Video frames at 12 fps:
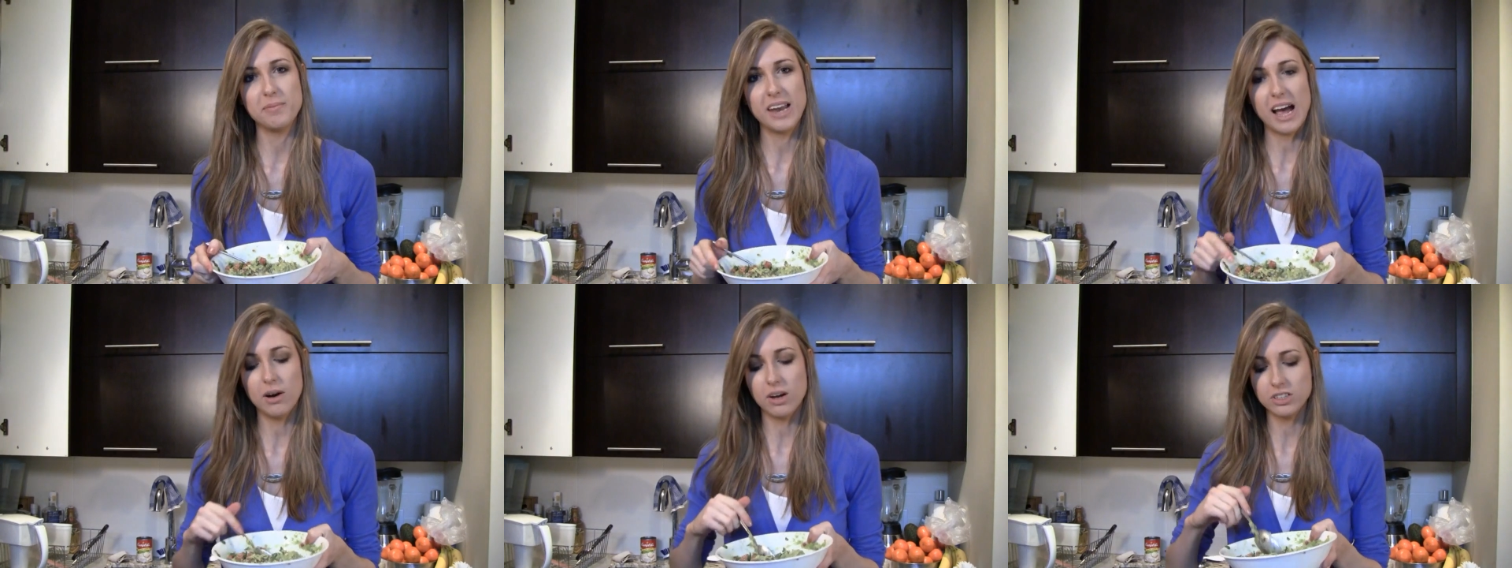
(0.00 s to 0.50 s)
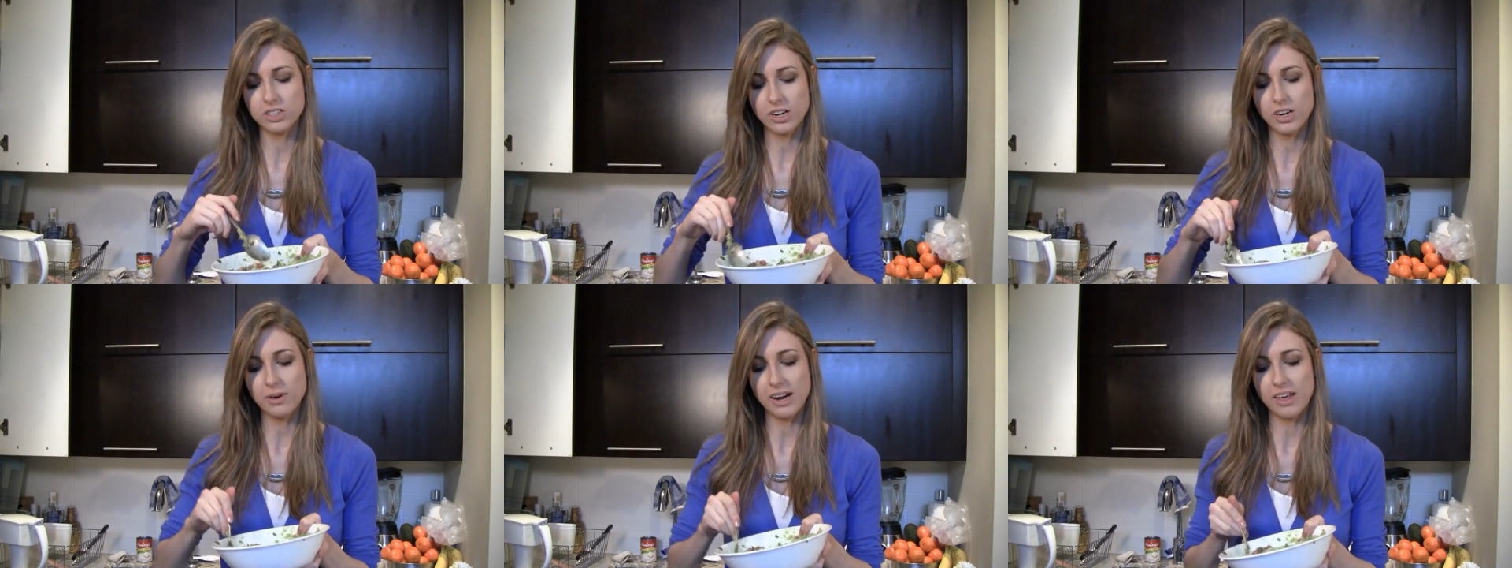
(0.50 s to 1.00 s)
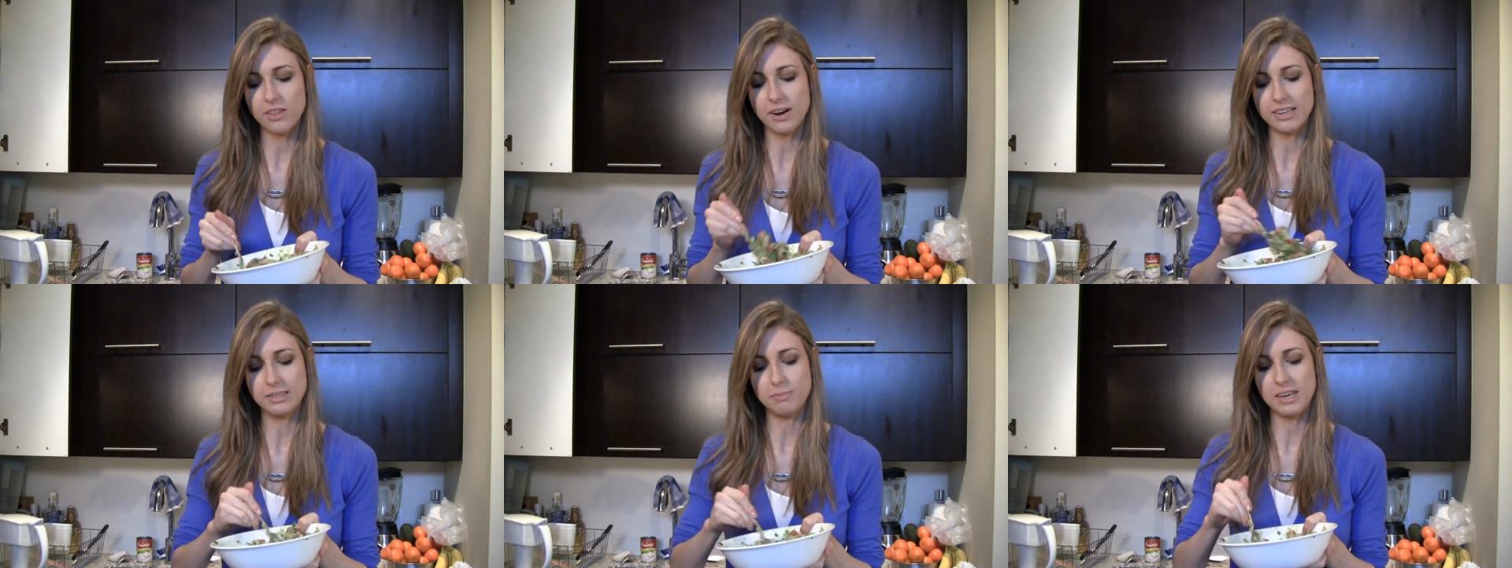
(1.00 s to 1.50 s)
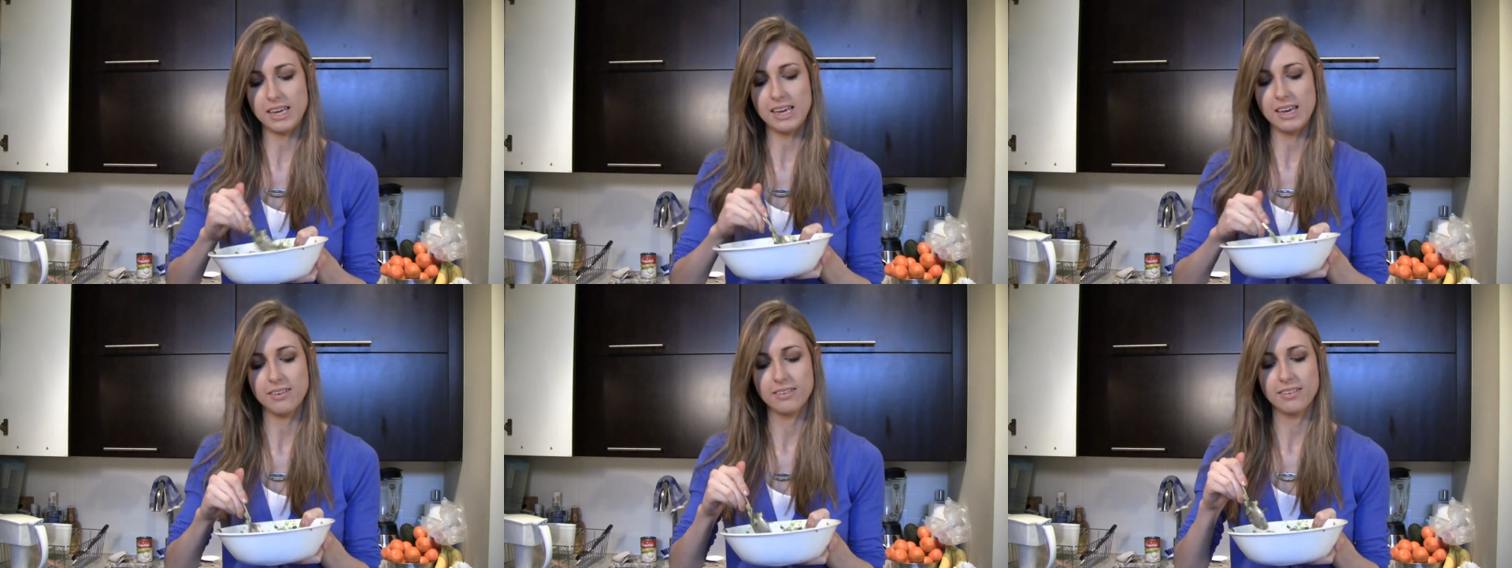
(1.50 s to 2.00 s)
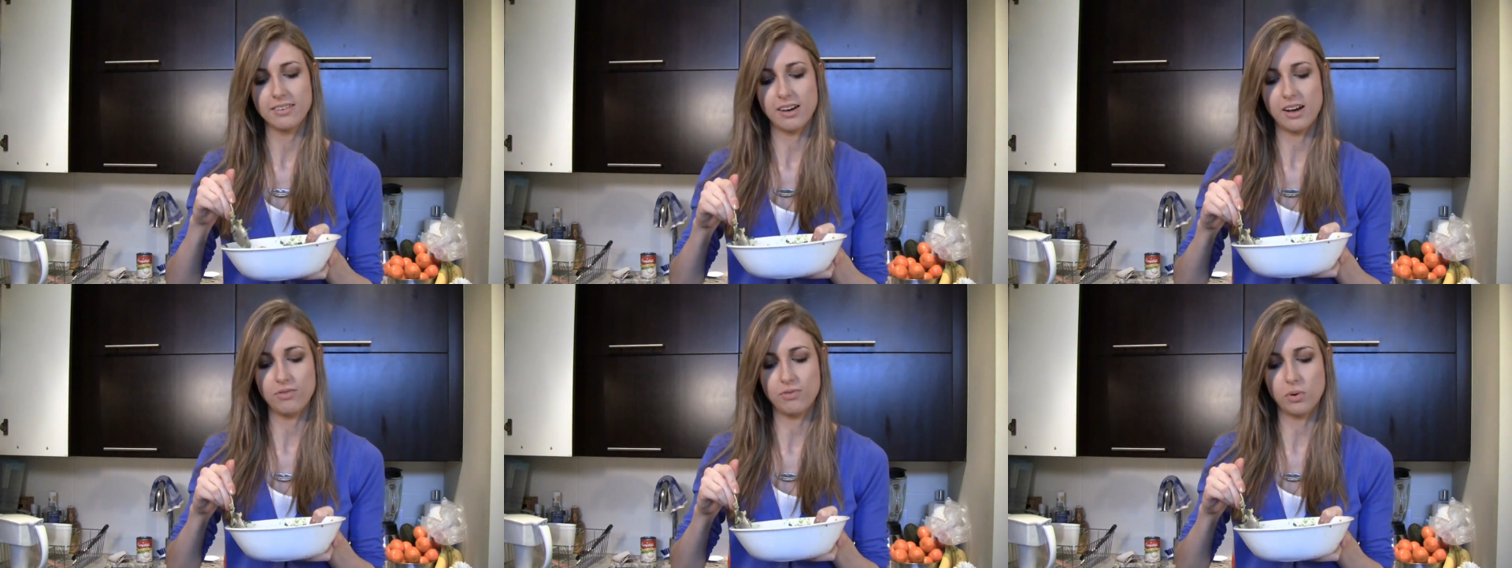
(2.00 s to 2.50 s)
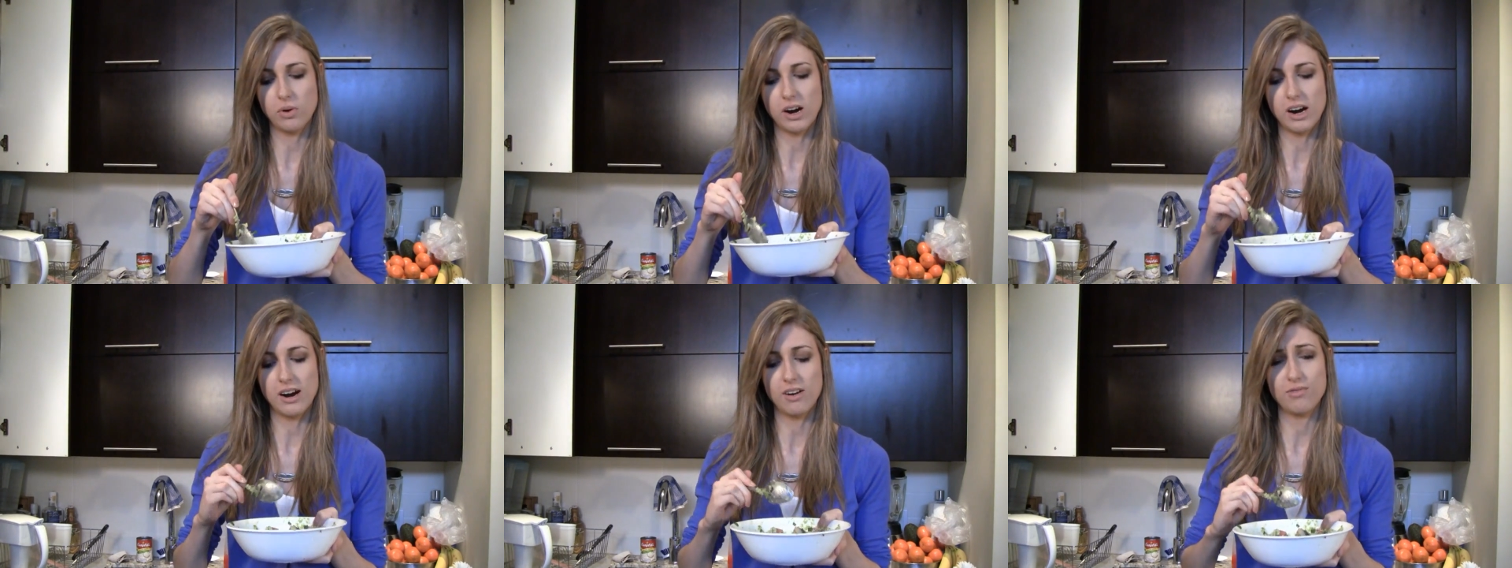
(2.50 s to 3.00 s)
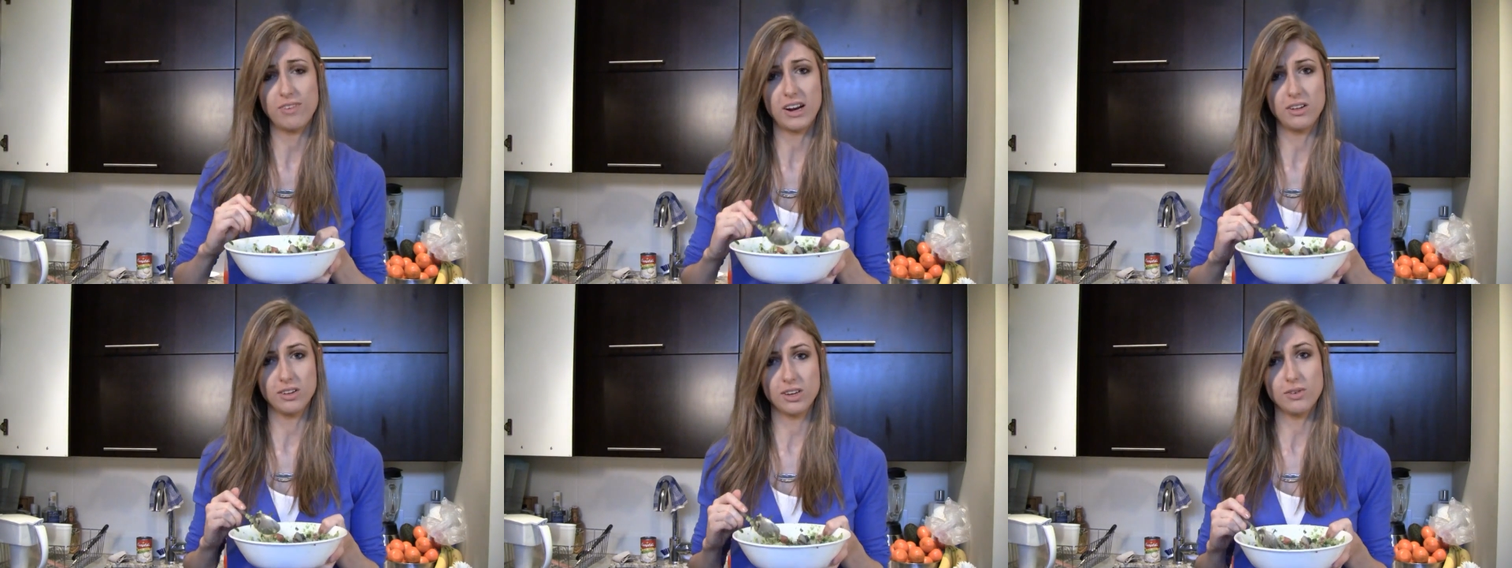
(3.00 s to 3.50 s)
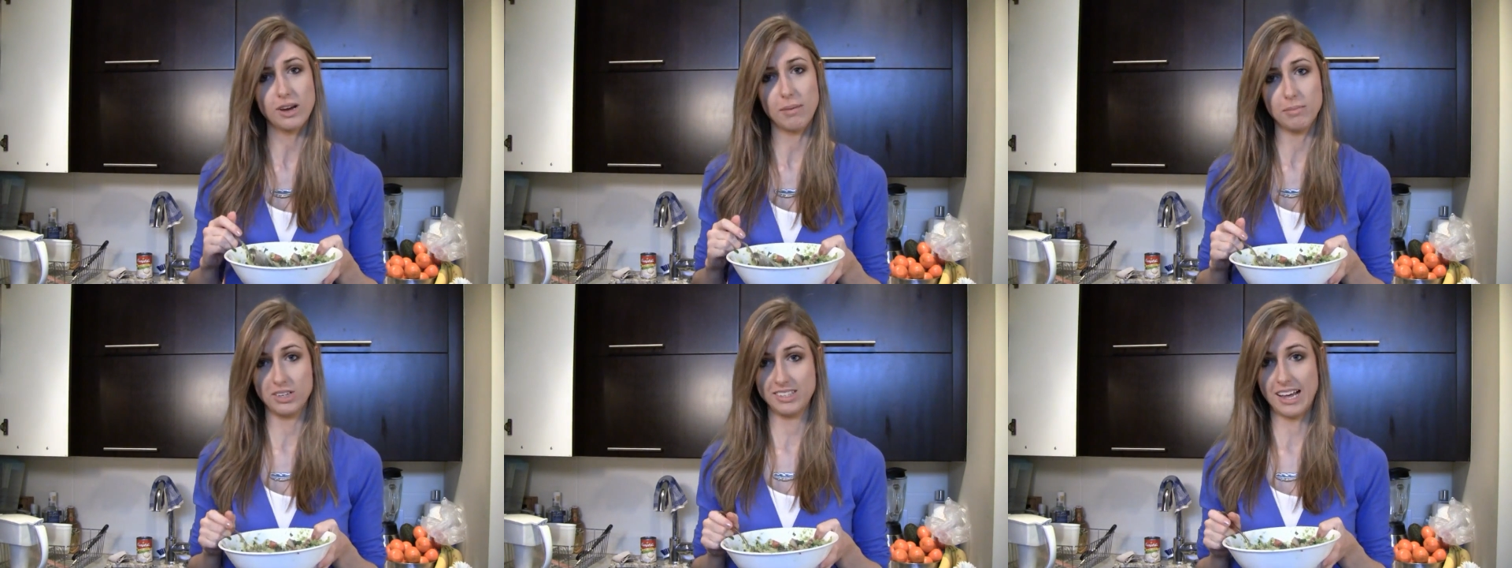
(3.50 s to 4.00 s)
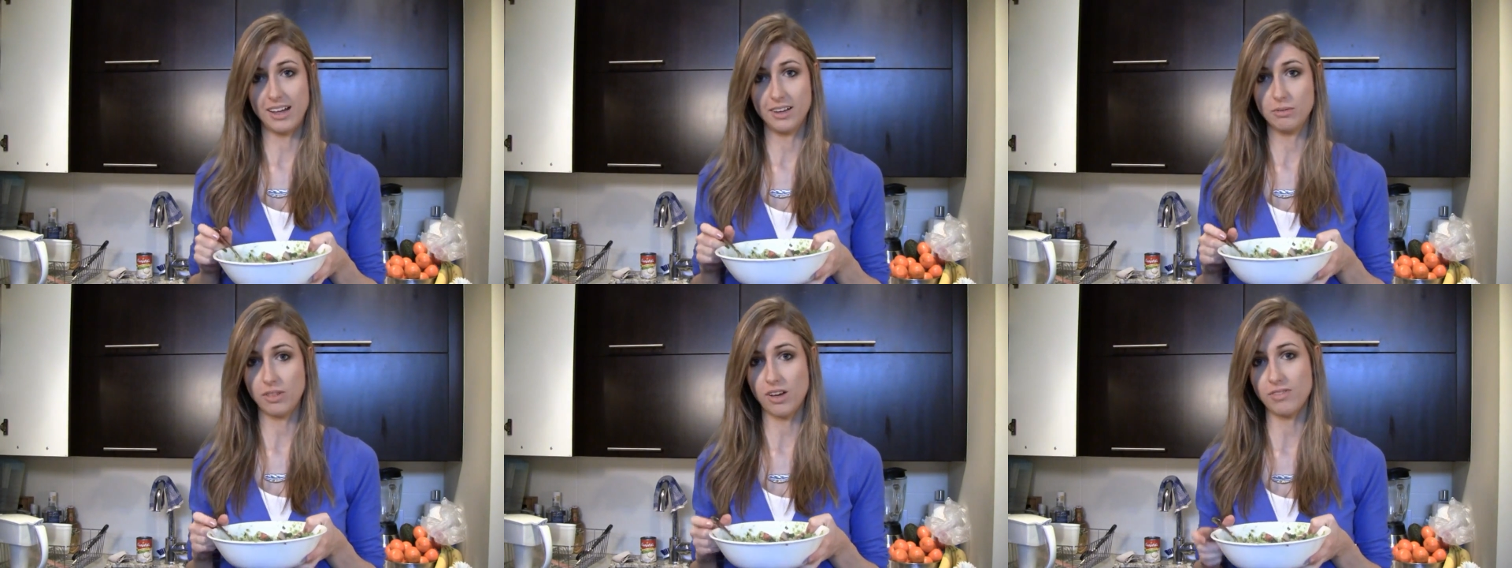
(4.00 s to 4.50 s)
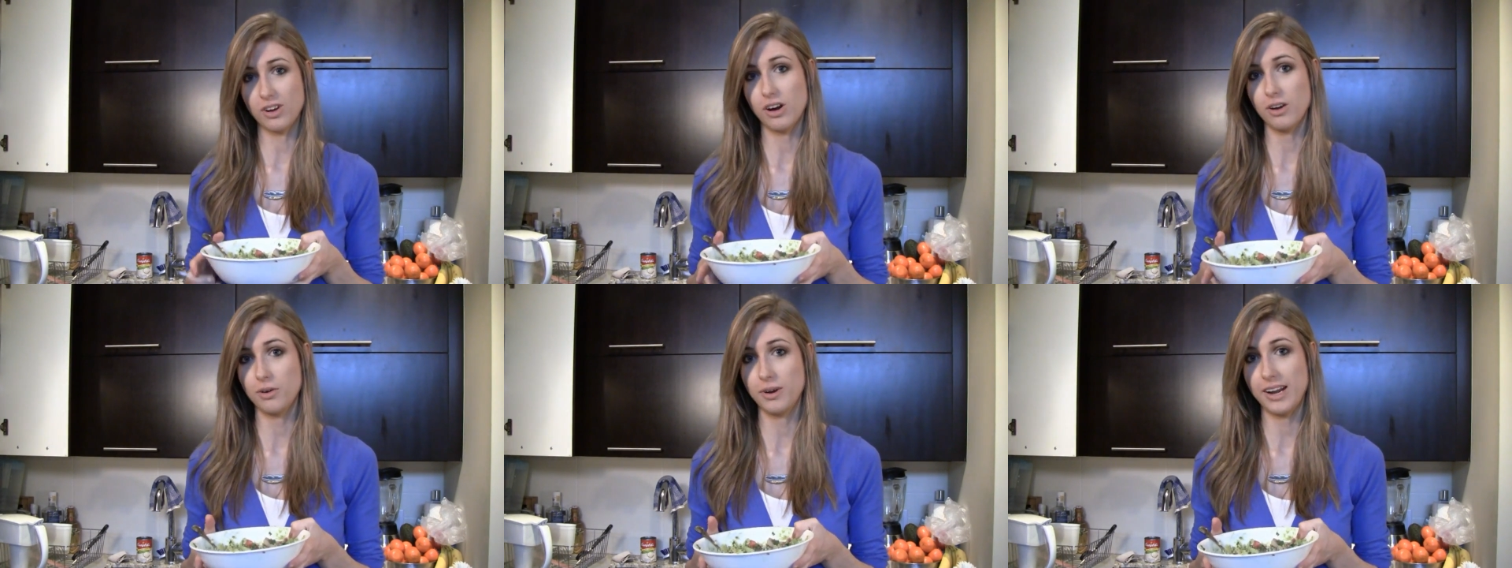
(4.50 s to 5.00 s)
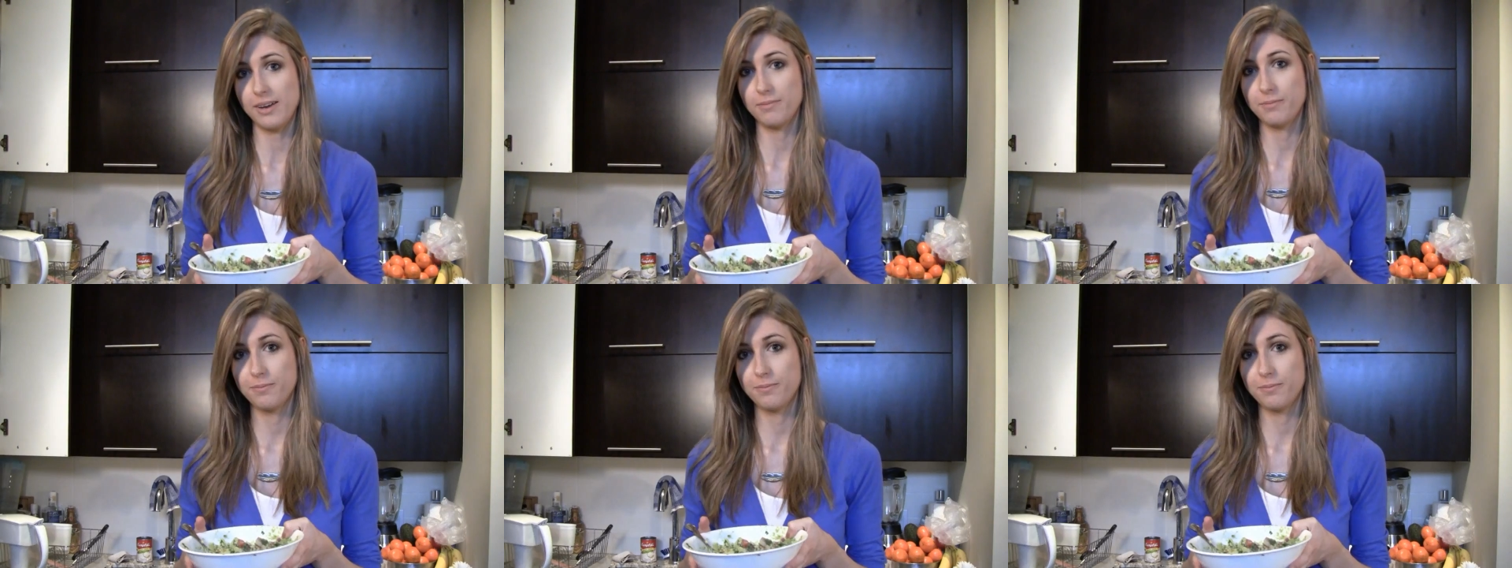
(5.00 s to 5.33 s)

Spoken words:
now I'll show you another recipe for fennel cucumber salad with avocado in it.